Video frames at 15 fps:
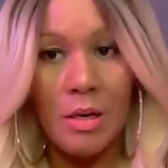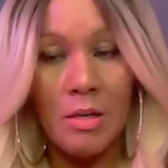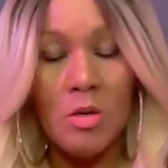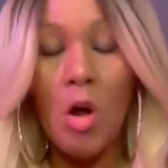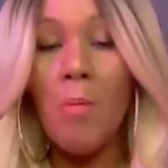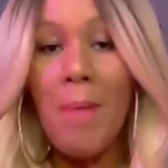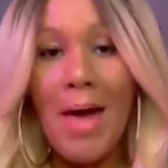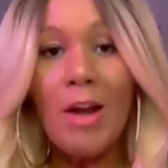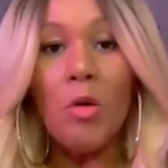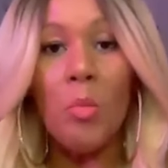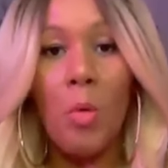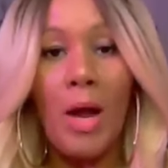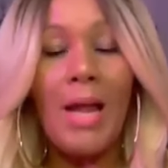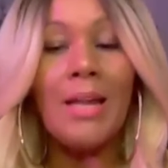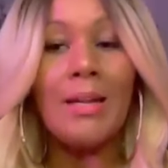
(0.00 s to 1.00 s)
No matter
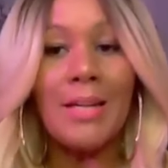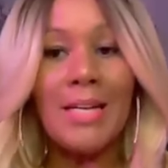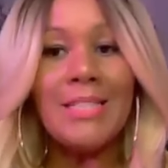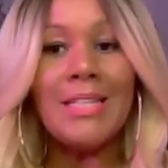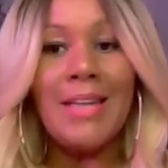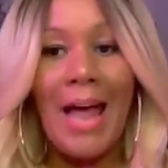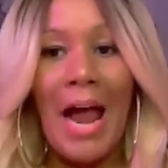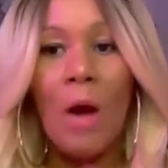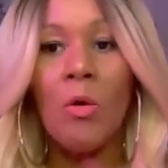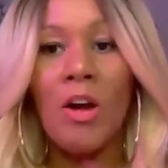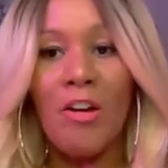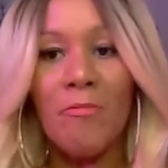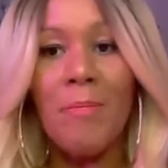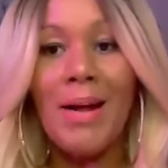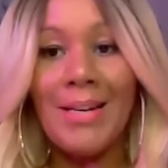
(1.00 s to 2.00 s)
what, at least an hour
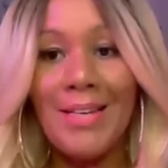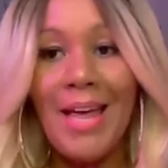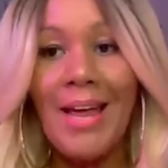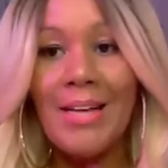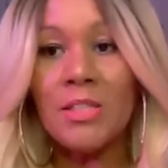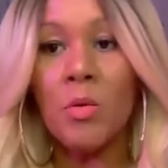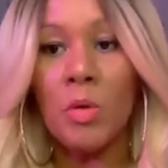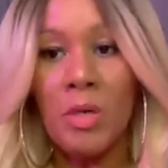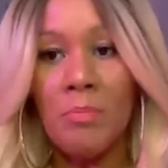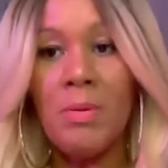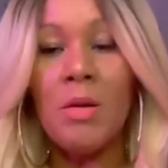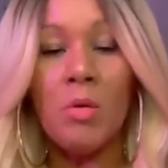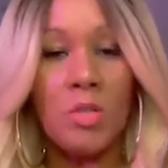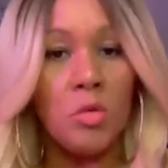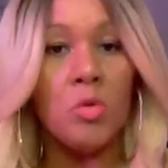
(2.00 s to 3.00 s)
of my day is going to
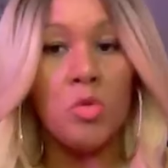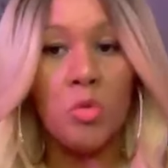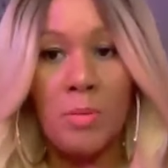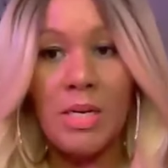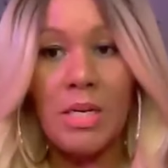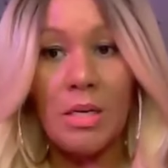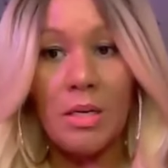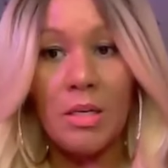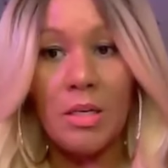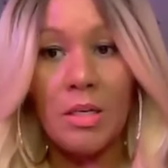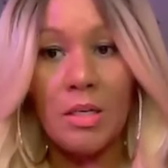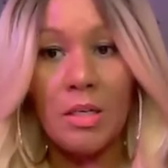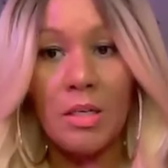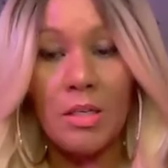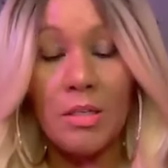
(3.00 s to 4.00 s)
be on social media.
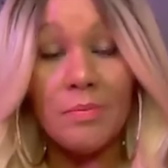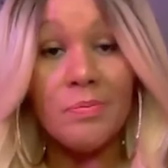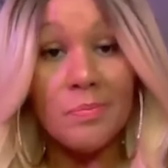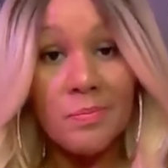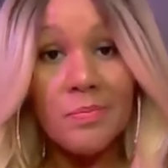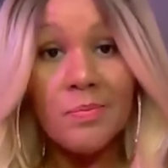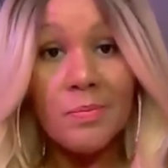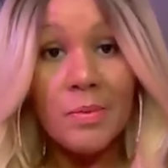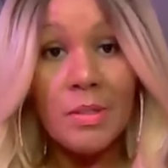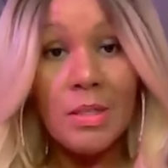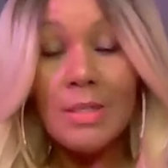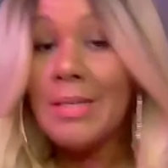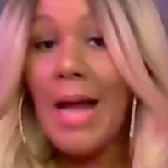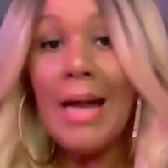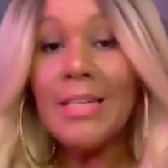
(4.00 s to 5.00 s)

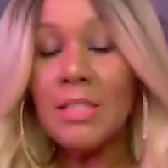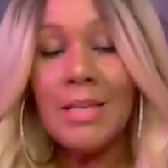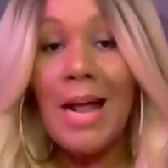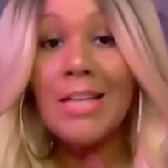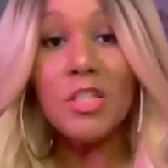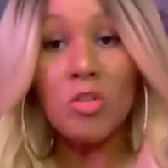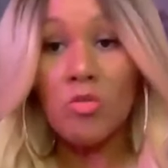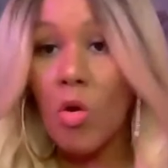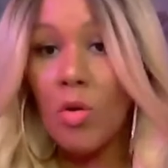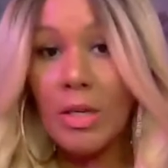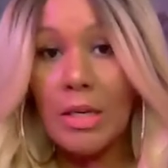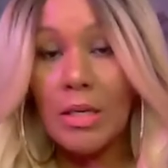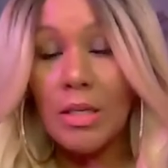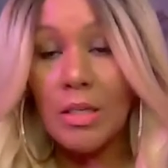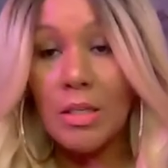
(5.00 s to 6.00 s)
Not
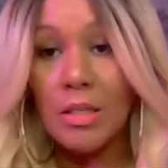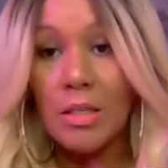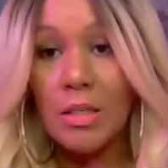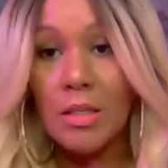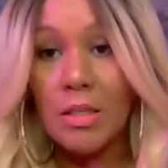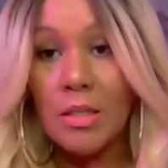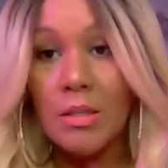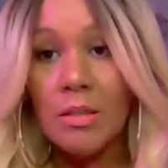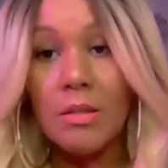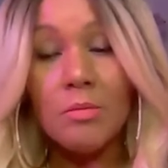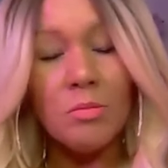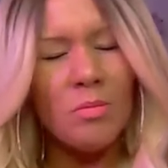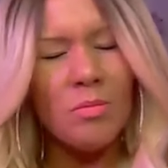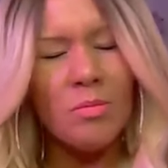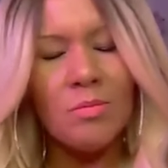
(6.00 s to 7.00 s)
scrolling.
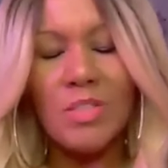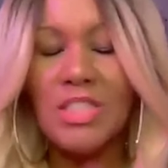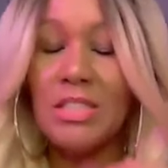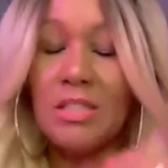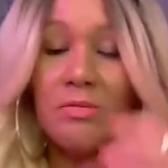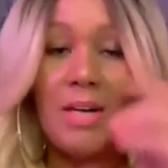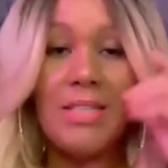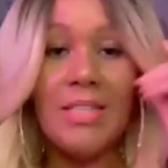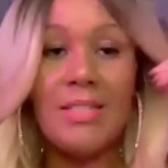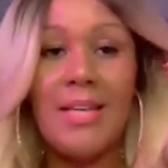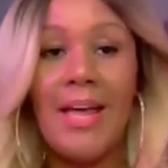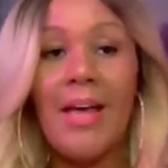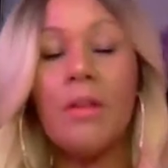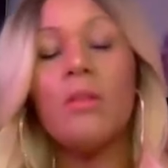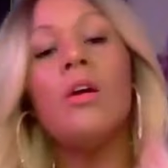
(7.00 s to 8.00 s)
Jesus, write this
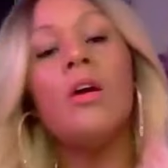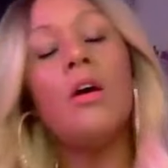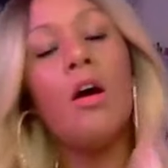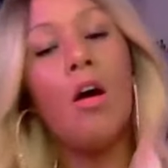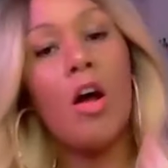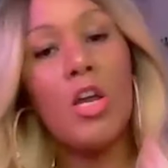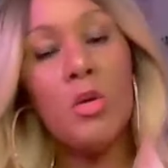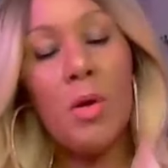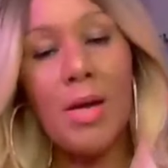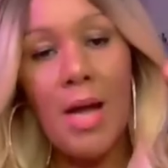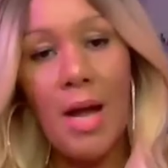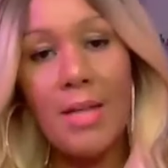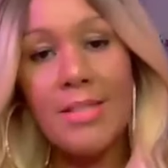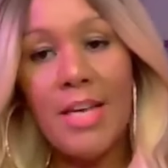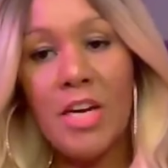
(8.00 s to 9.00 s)
down. Are you a
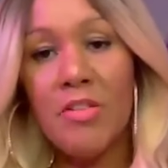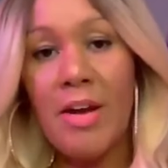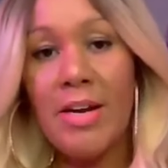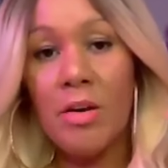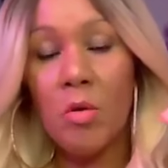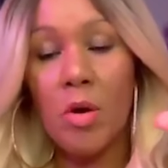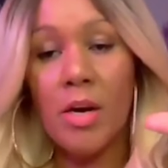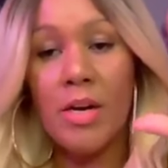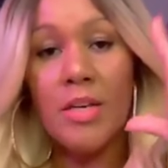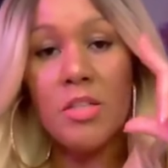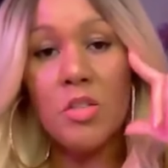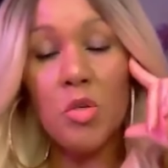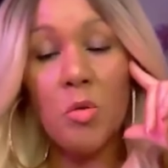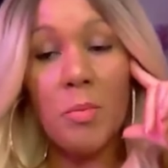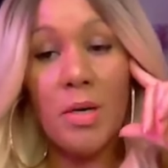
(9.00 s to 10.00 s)
content creator or a
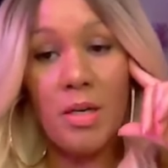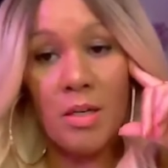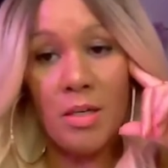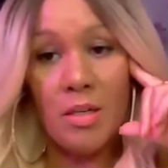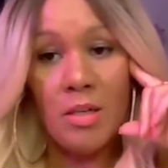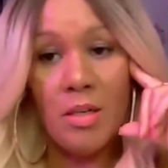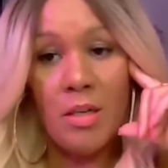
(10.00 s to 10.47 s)
consumer?